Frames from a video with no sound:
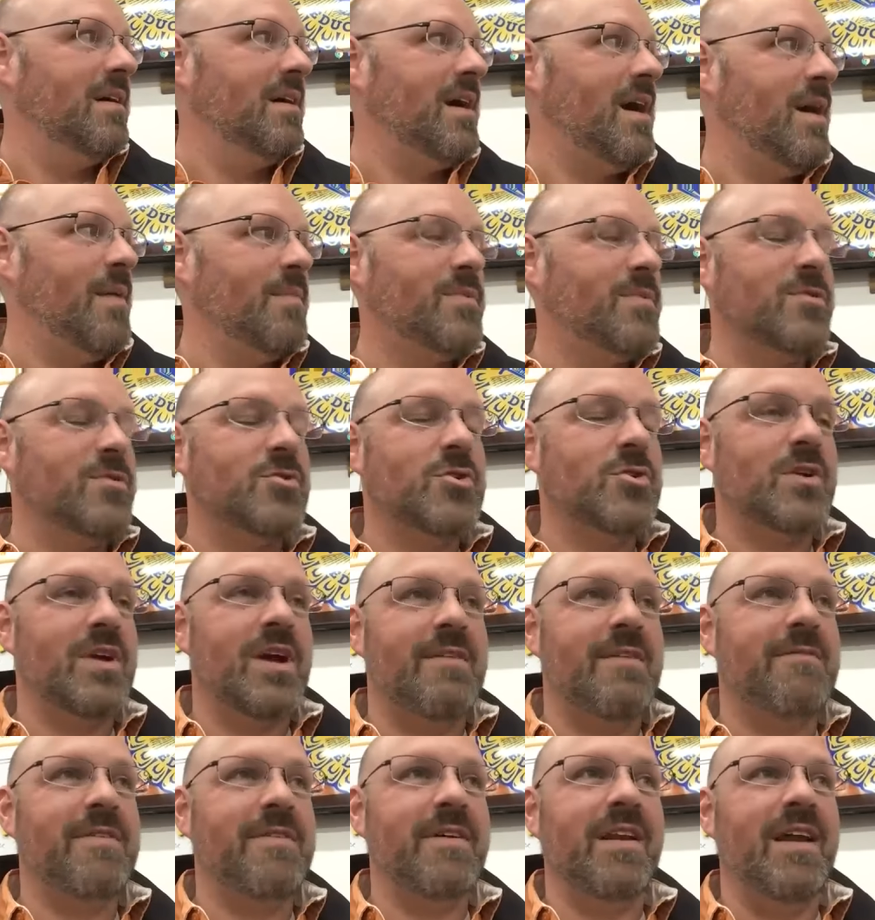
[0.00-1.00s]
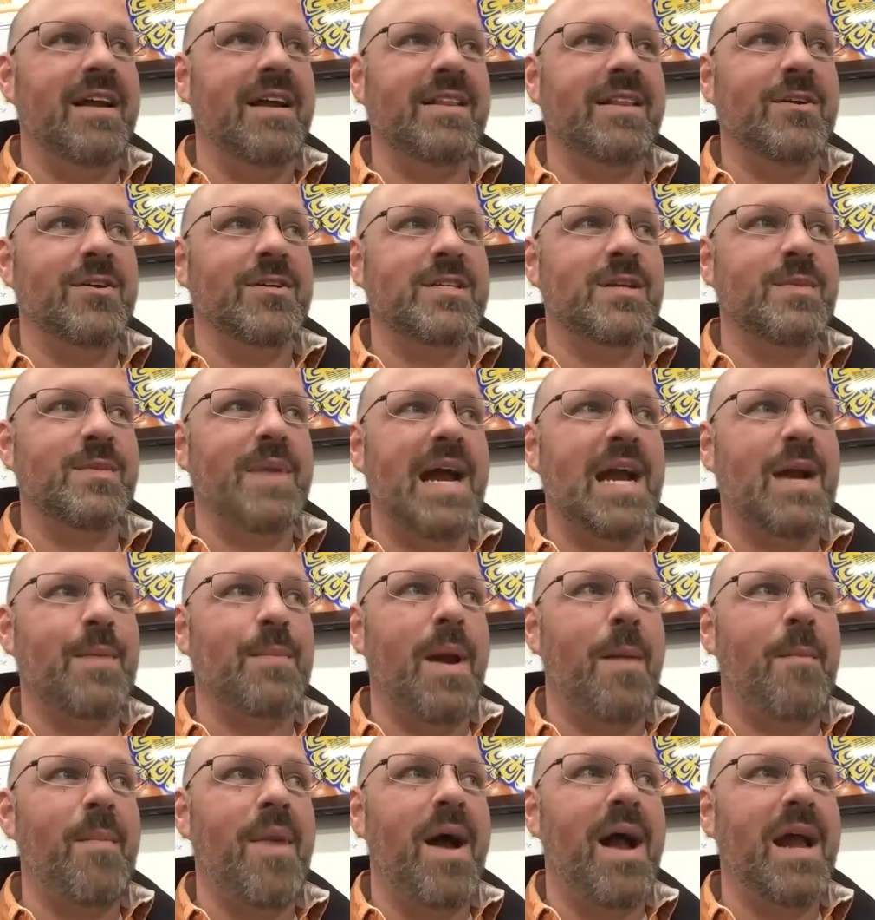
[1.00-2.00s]
I'm sure, I feel like there's in the back of
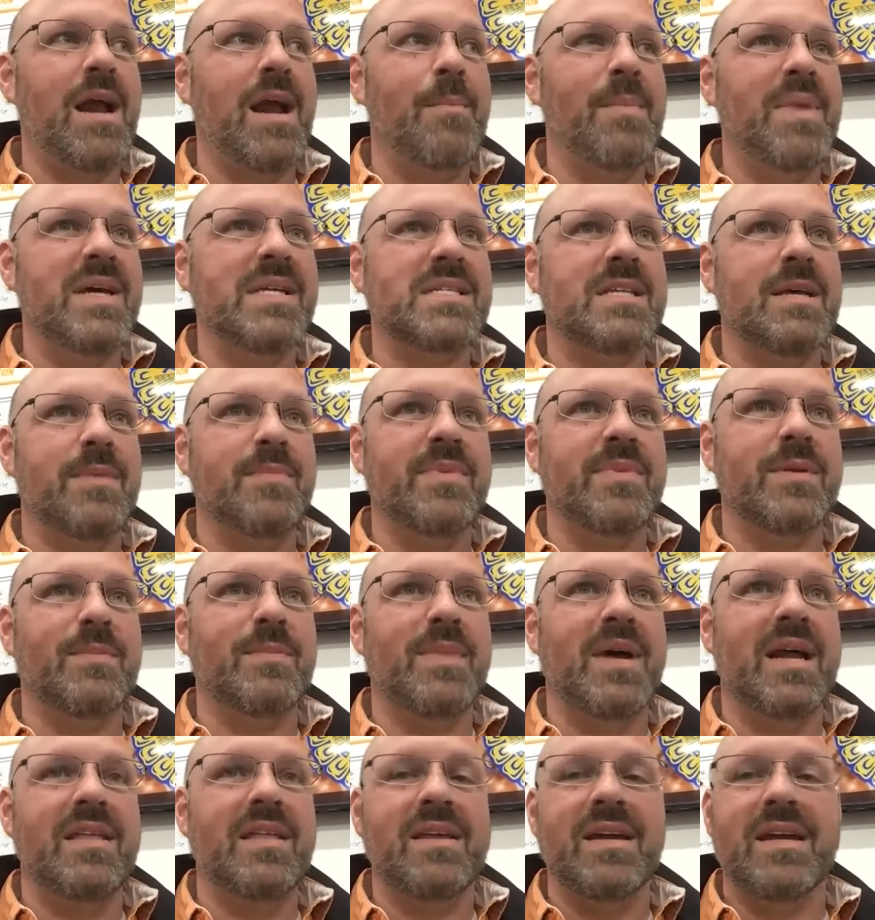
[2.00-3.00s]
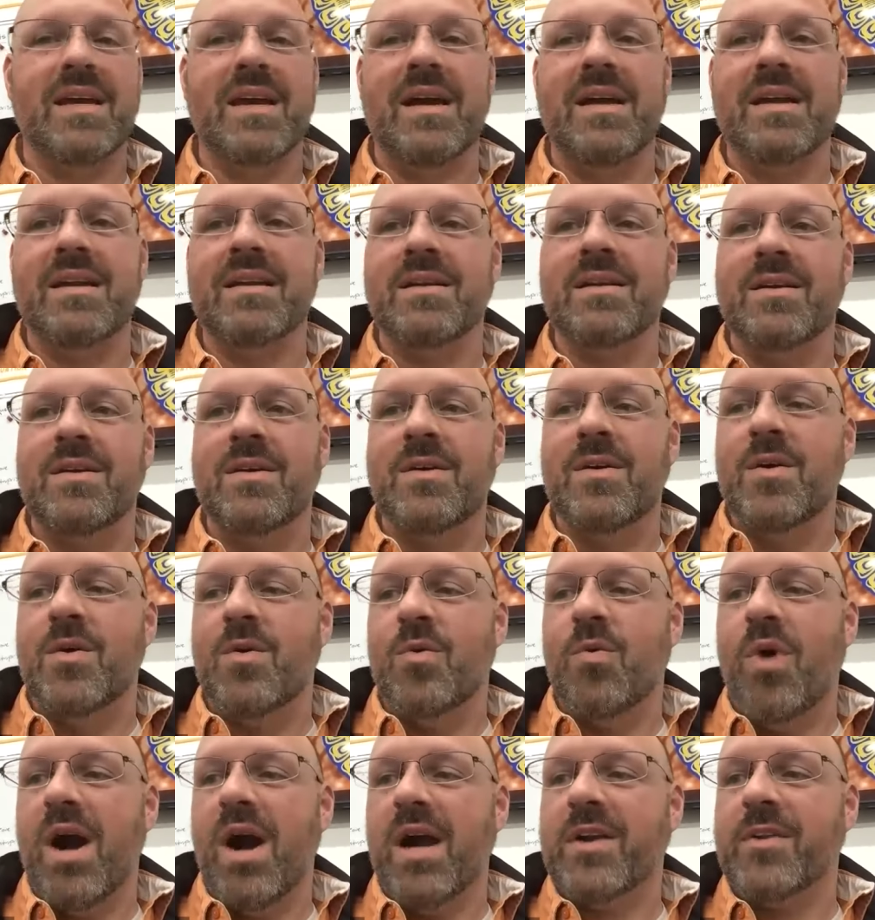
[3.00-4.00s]
my mind I missed something, but I think I
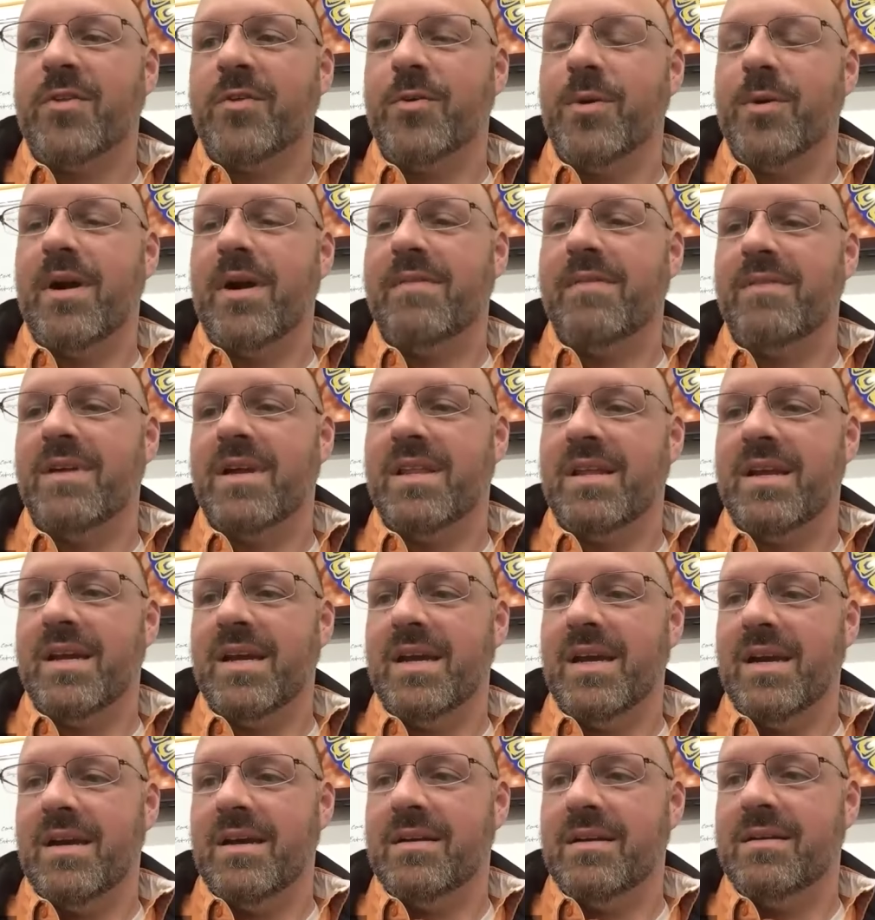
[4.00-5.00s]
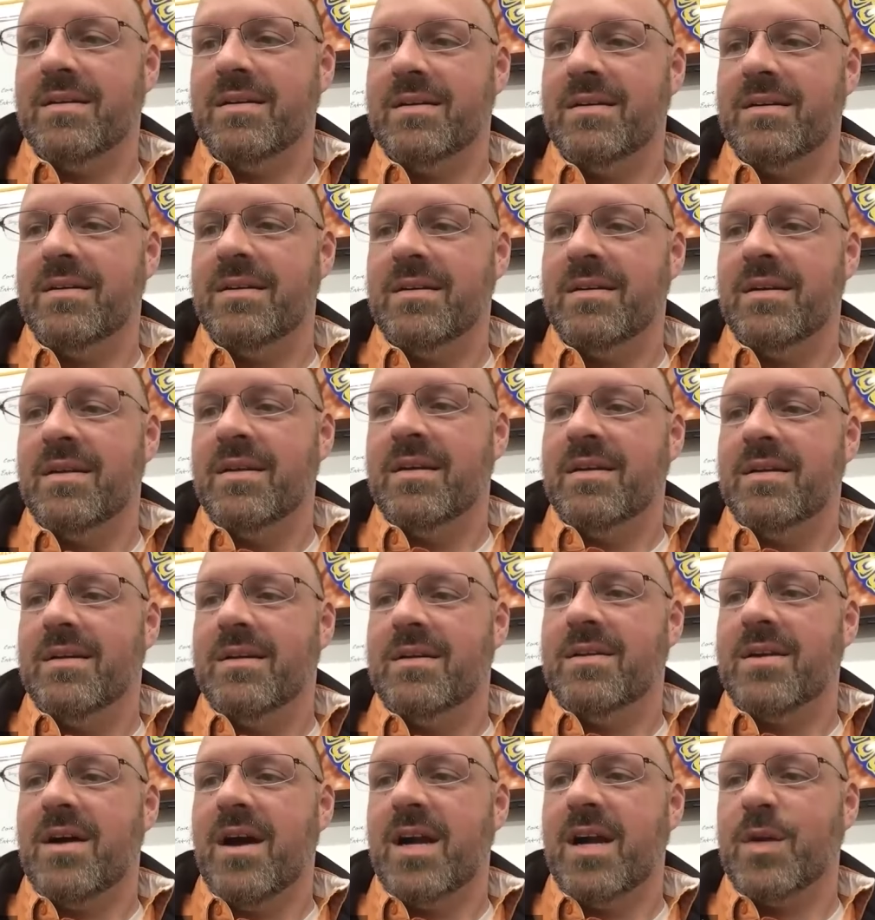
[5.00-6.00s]
walked through everything and
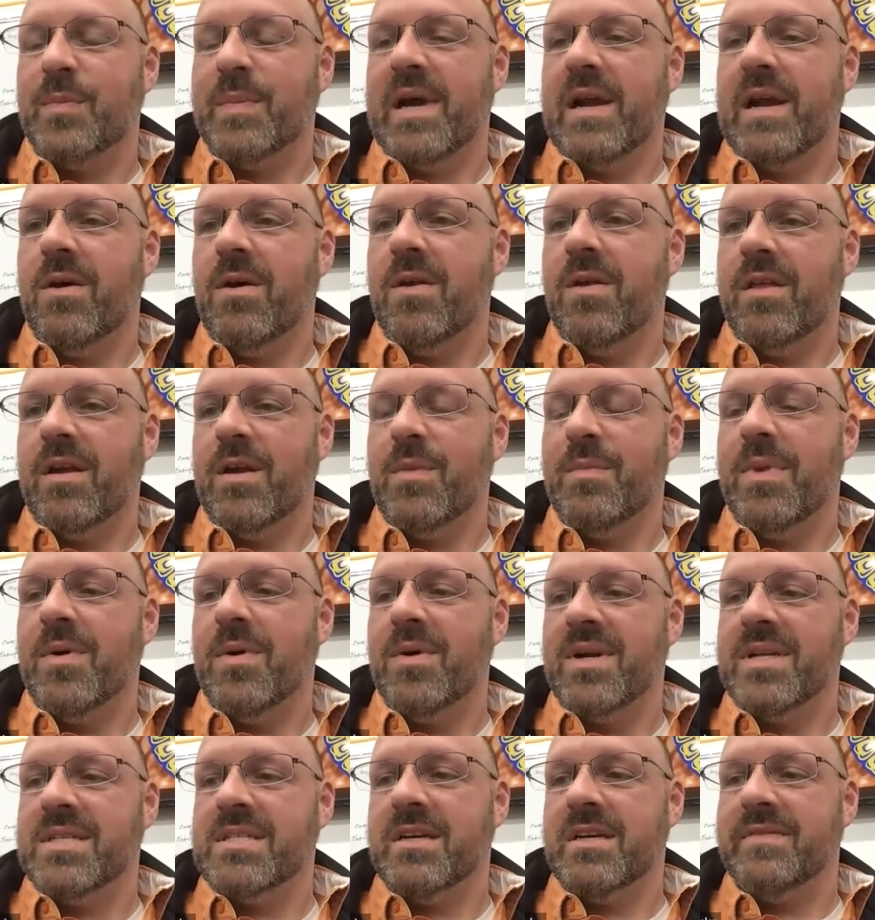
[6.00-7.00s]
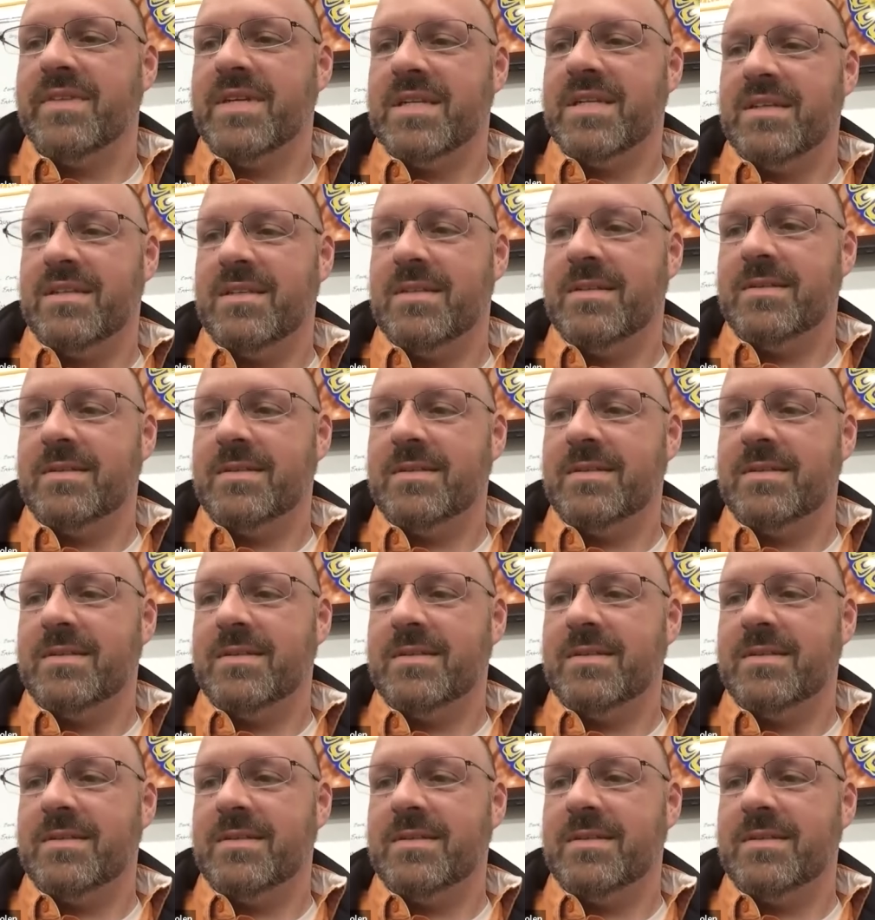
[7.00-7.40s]
talked about all the components of it.